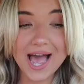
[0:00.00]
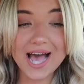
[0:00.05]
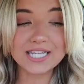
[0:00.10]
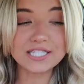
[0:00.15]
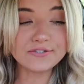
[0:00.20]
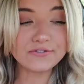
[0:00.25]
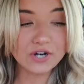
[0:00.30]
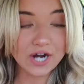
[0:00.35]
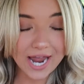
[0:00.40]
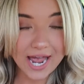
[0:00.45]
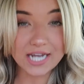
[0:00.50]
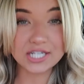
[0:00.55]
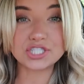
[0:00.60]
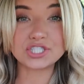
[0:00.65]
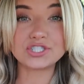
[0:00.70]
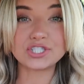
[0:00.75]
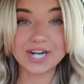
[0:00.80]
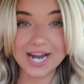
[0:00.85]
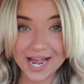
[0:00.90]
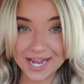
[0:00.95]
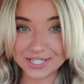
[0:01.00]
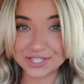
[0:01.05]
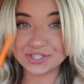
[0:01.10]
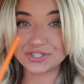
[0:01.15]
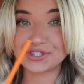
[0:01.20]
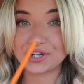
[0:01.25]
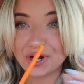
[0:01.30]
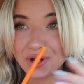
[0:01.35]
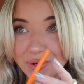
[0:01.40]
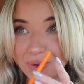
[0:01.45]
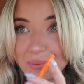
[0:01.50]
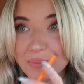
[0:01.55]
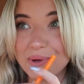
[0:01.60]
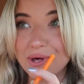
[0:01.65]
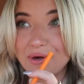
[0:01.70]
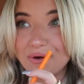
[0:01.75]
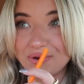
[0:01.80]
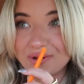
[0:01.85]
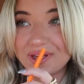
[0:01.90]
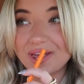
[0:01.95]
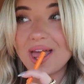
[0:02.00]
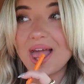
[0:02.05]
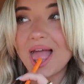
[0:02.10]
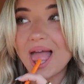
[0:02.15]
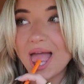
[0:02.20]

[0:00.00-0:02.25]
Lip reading: ask for extra, extra oat milk.